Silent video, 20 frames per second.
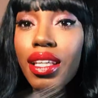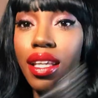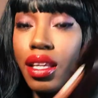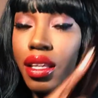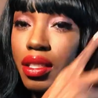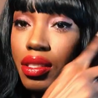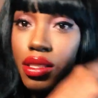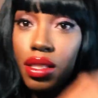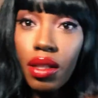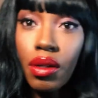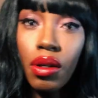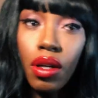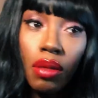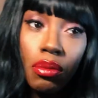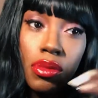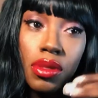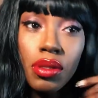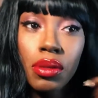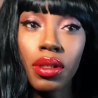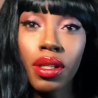So I'm
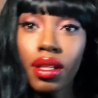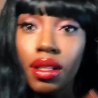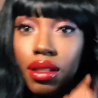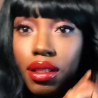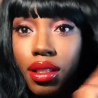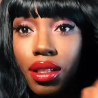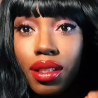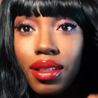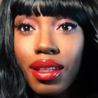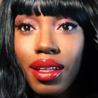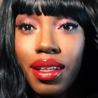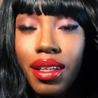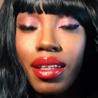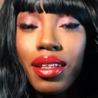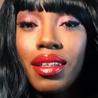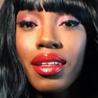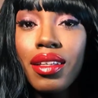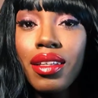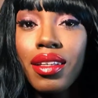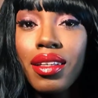doing a look like
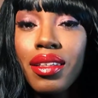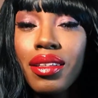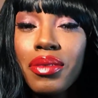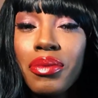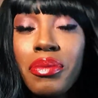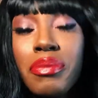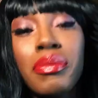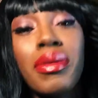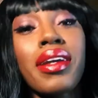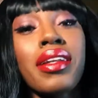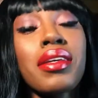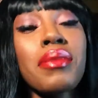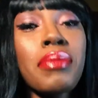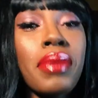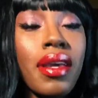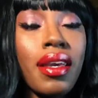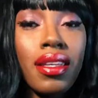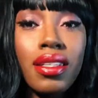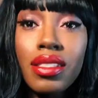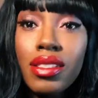Bettie
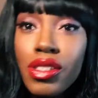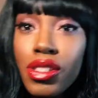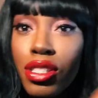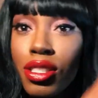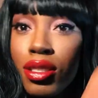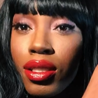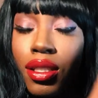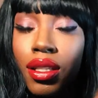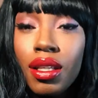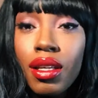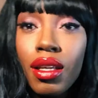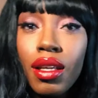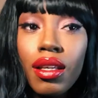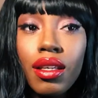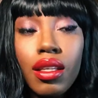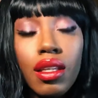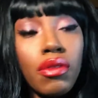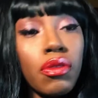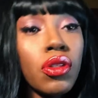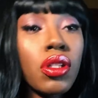Page.
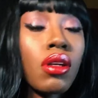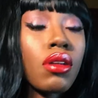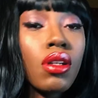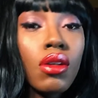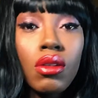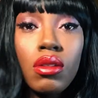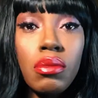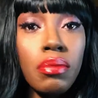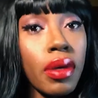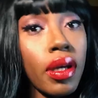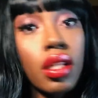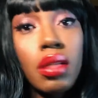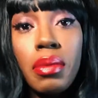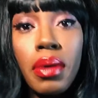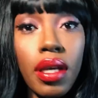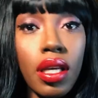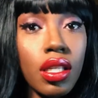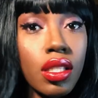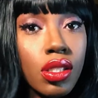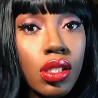If you don't know who Bettie
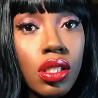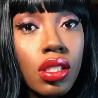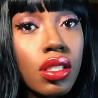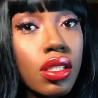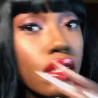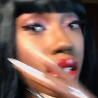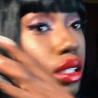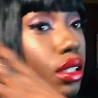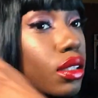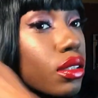Page is, then